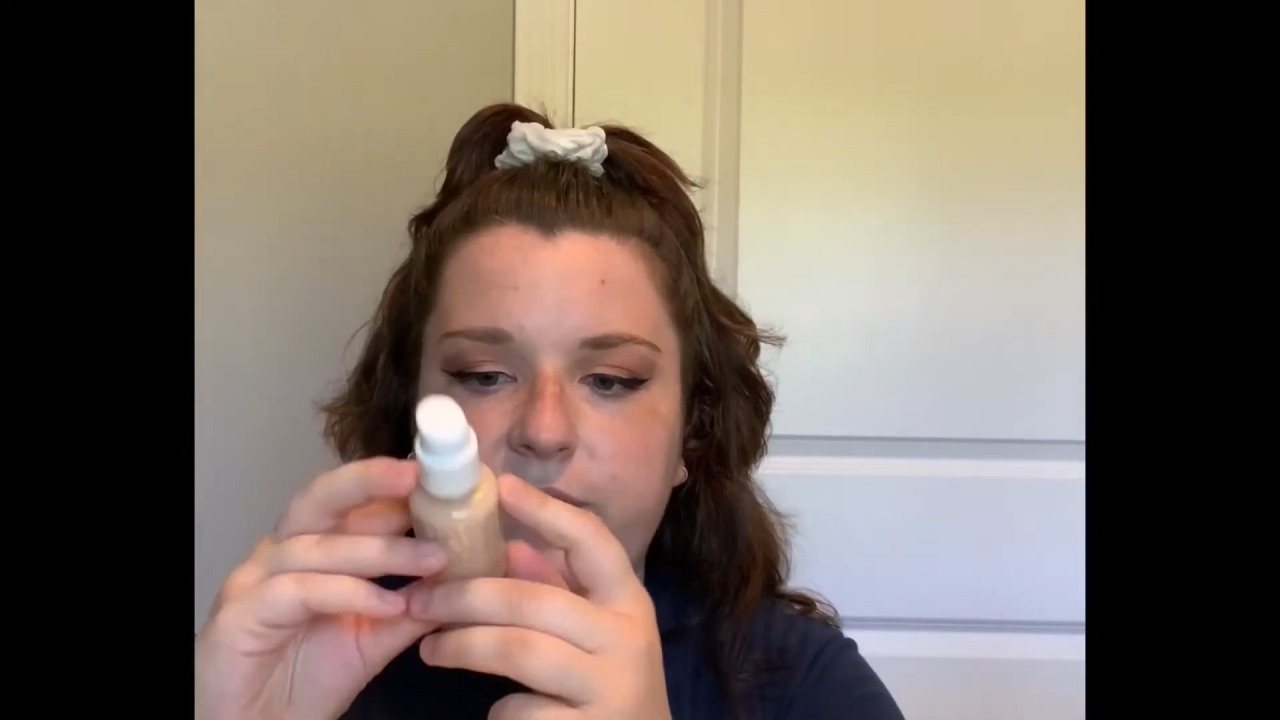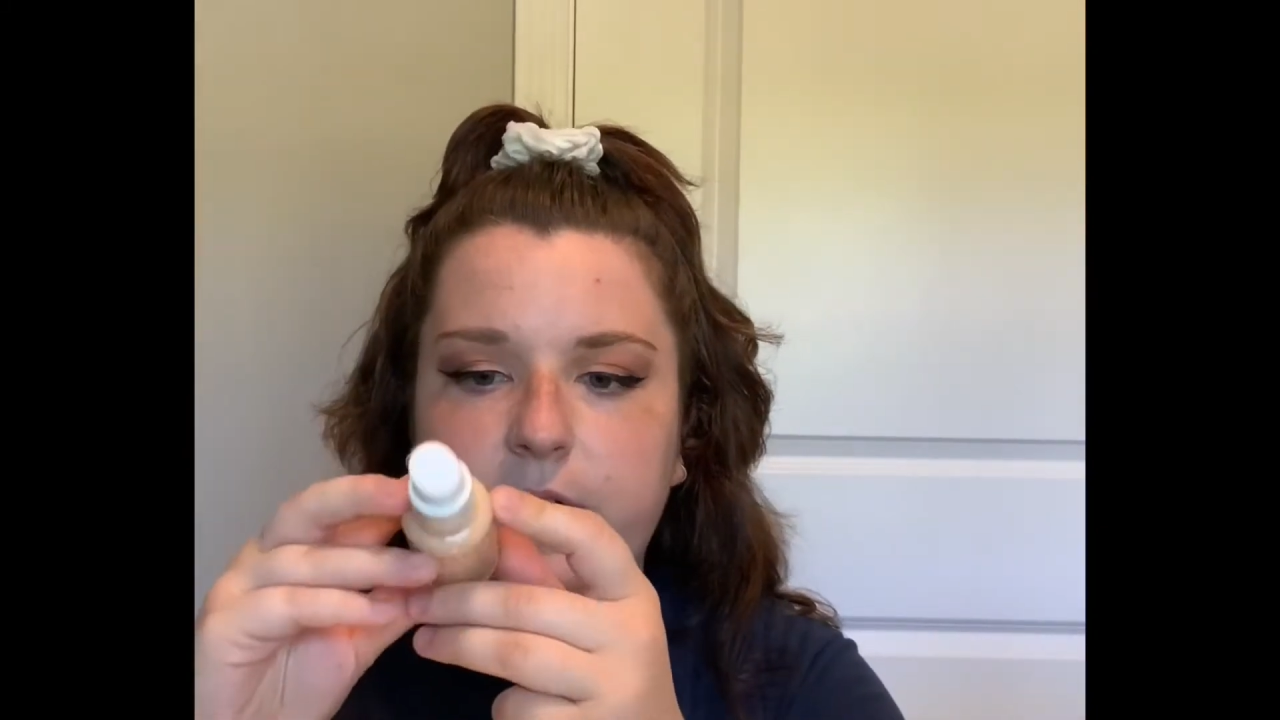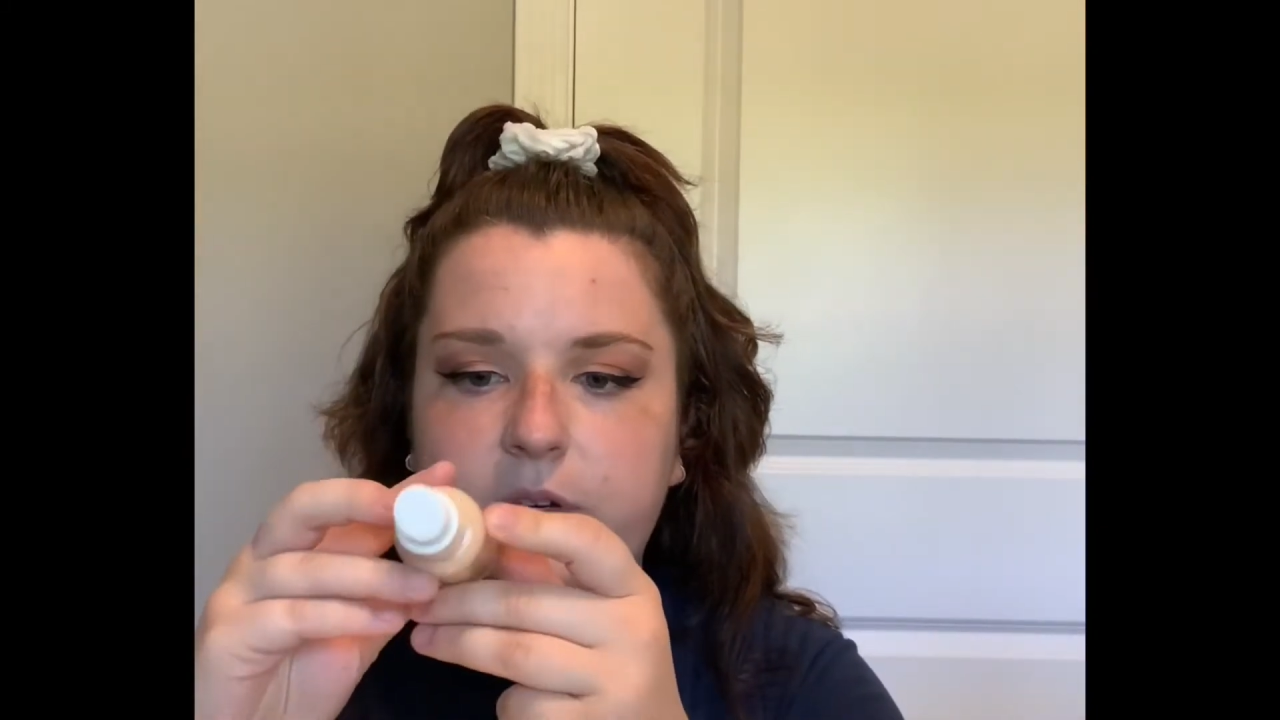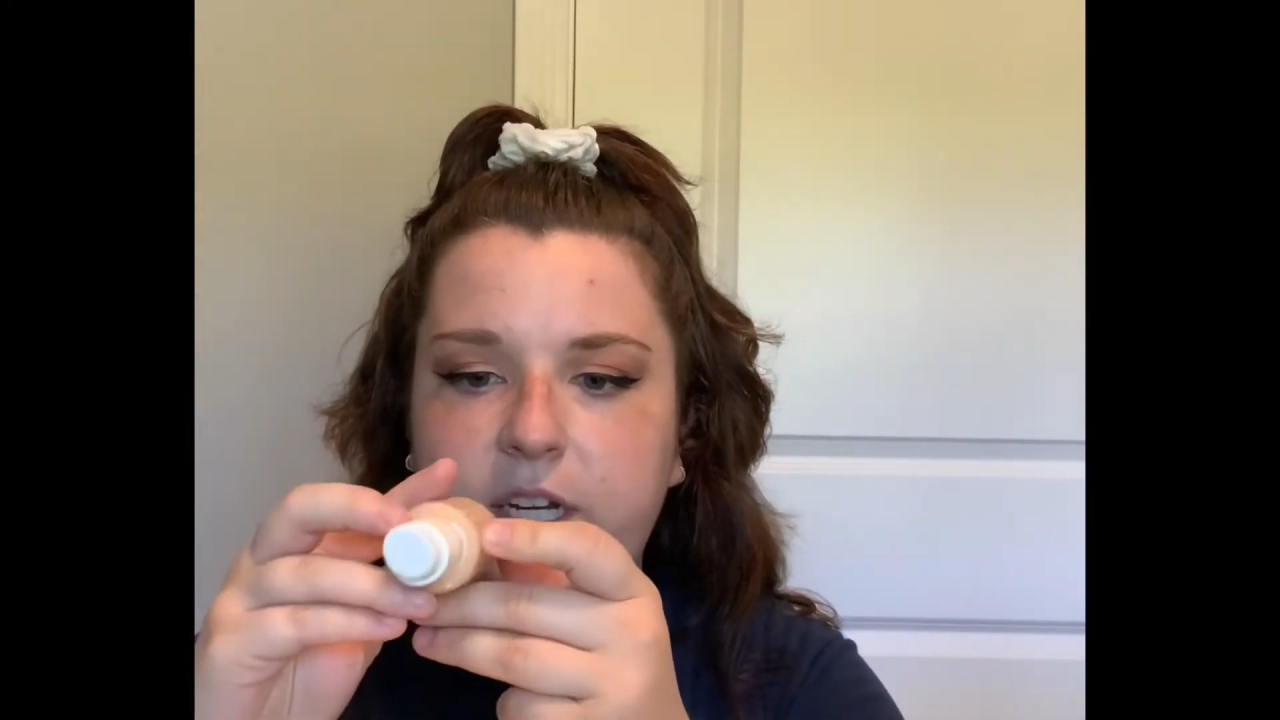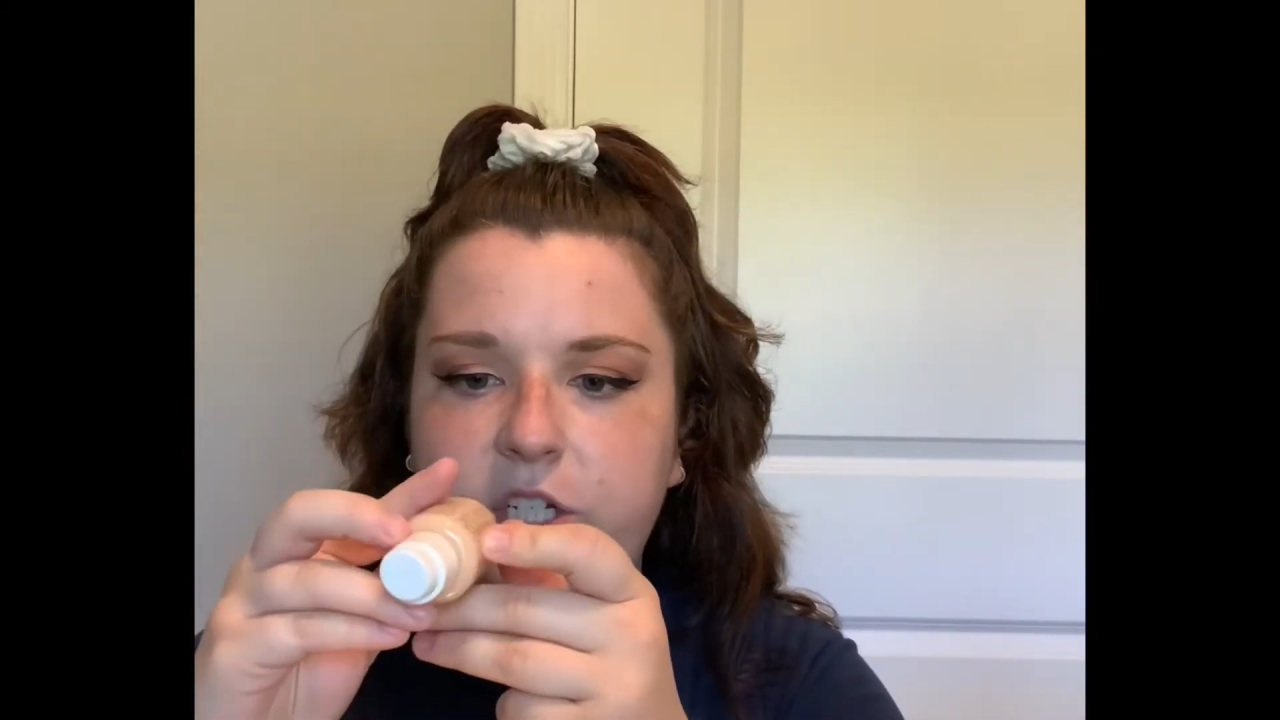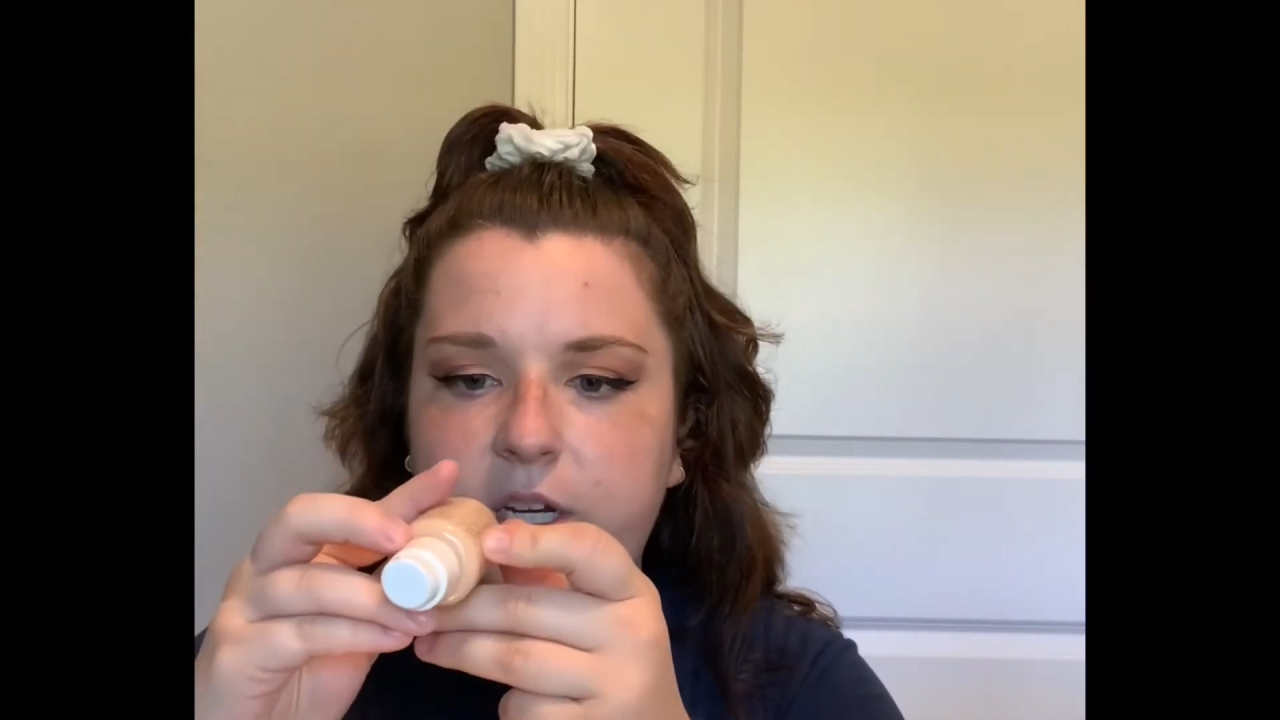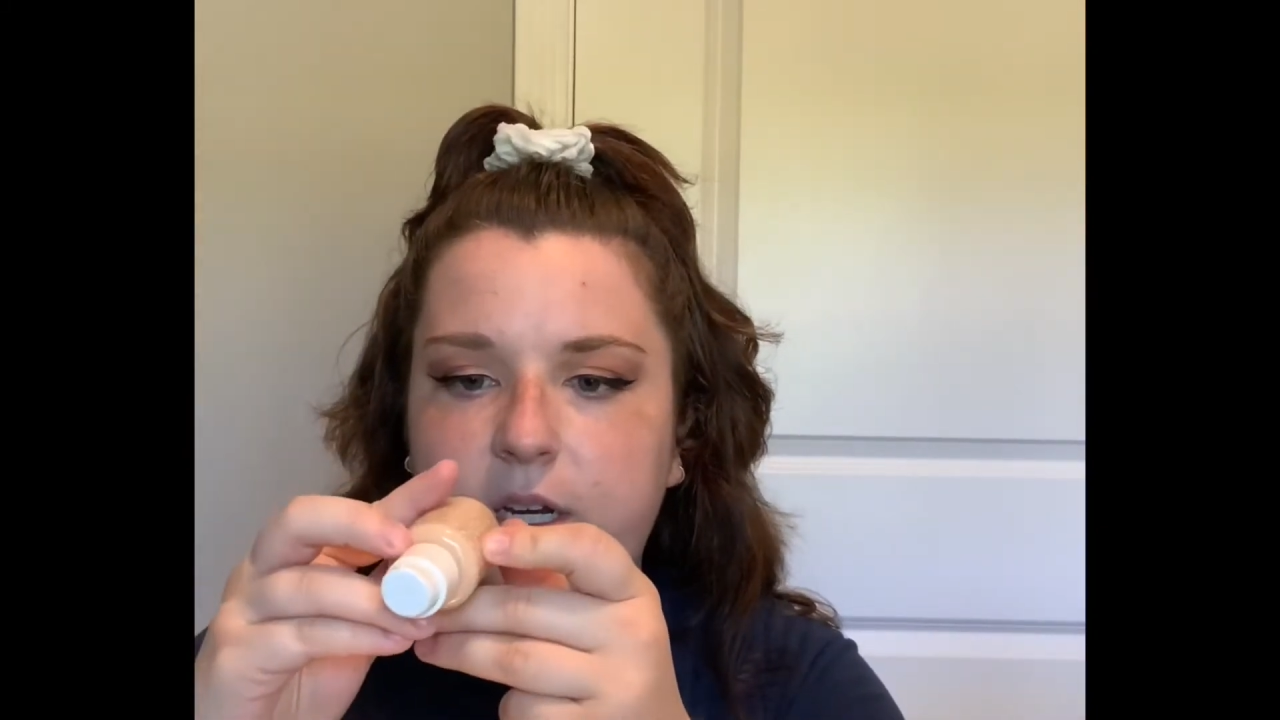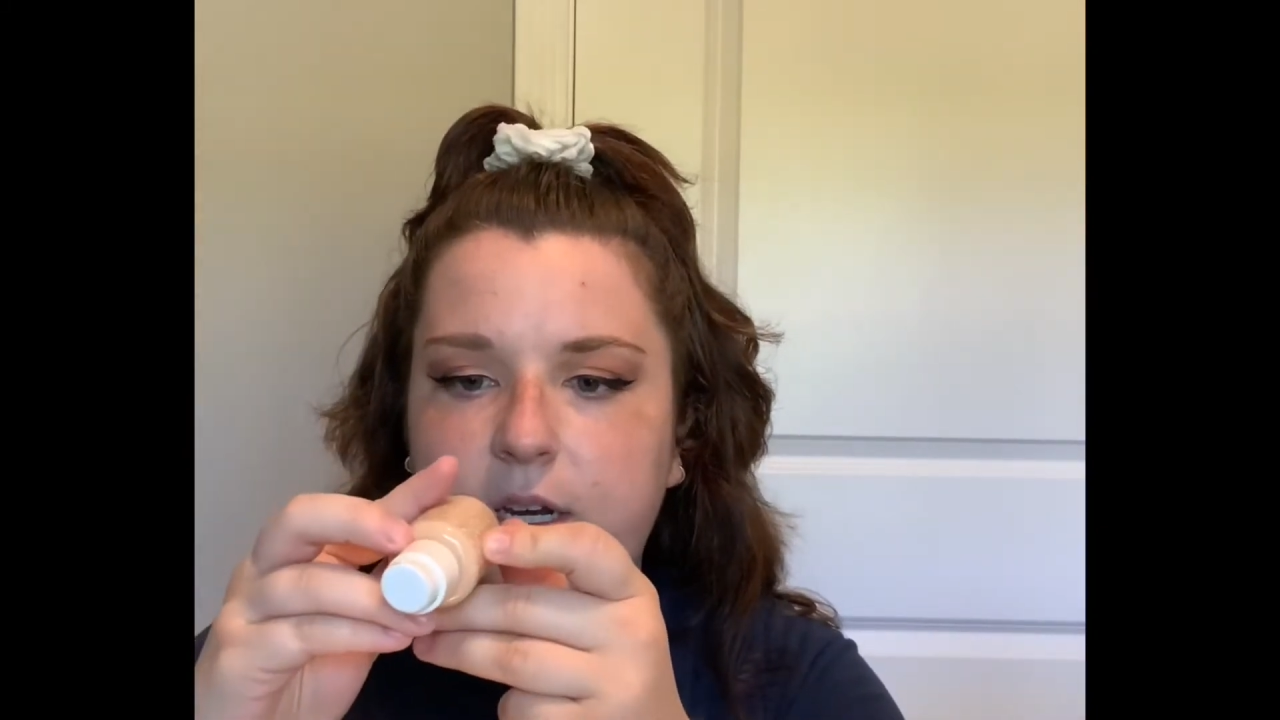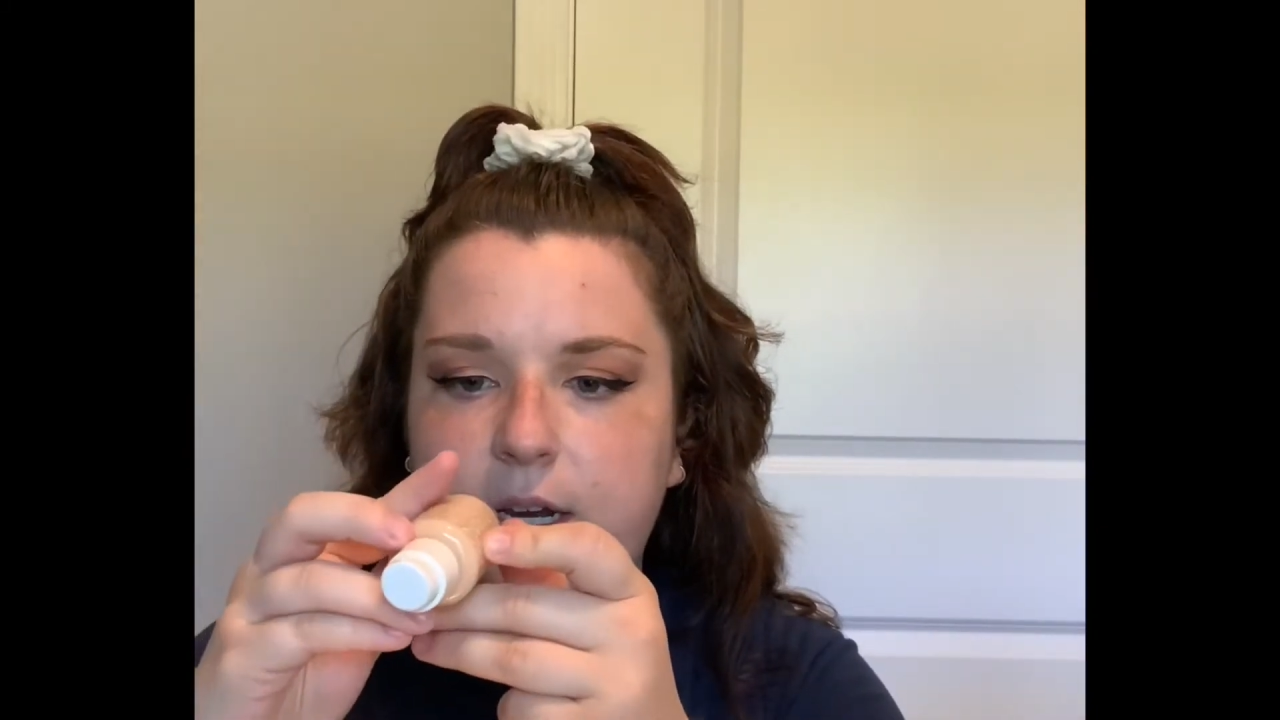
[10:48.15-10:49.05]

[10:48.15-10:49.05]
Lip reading: foundation